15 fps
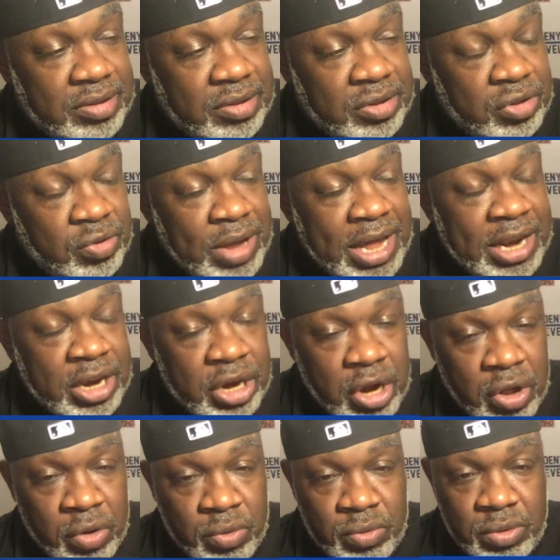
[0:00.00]
you got to
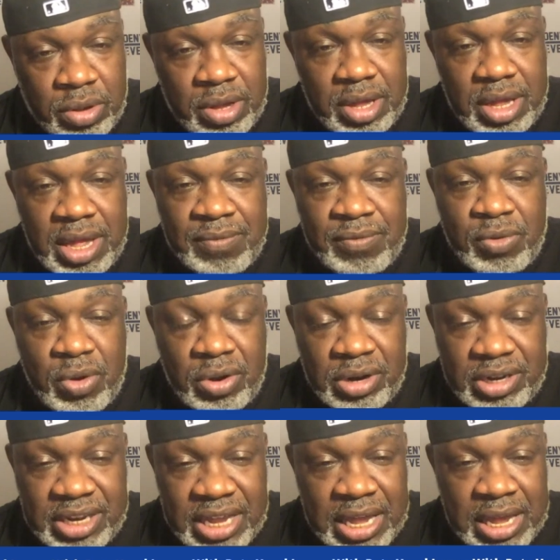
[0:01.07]
know, if you're on a
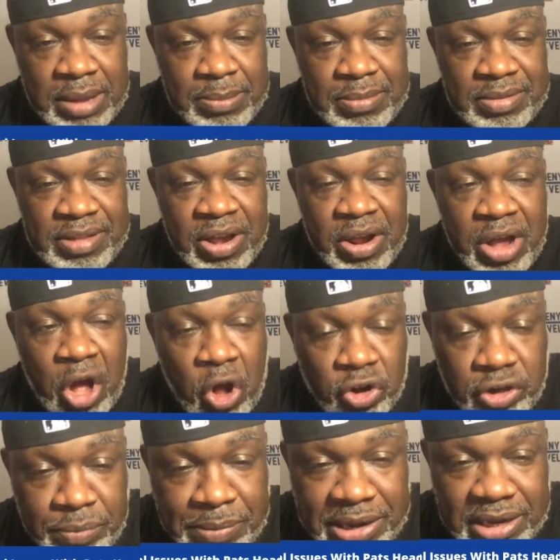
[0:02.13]
team, they're
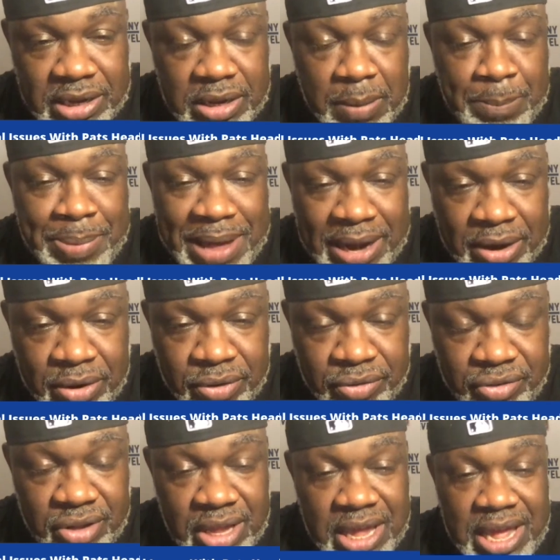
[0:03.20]
ultimate
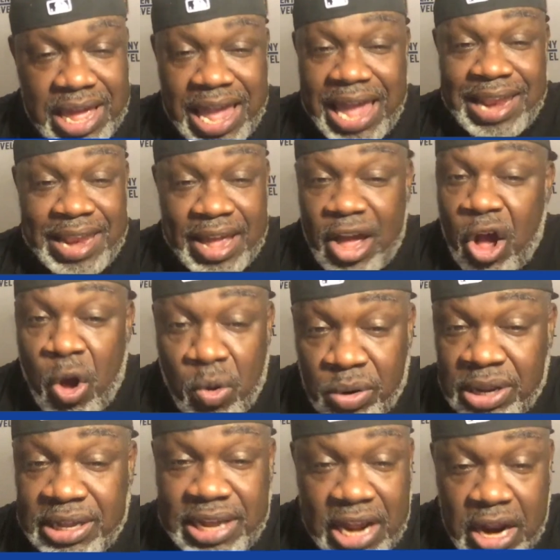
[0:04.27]
competitors and they
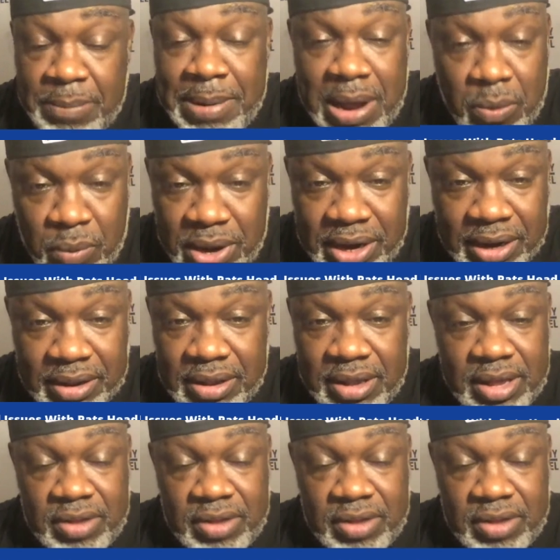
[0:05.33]
only care about winning.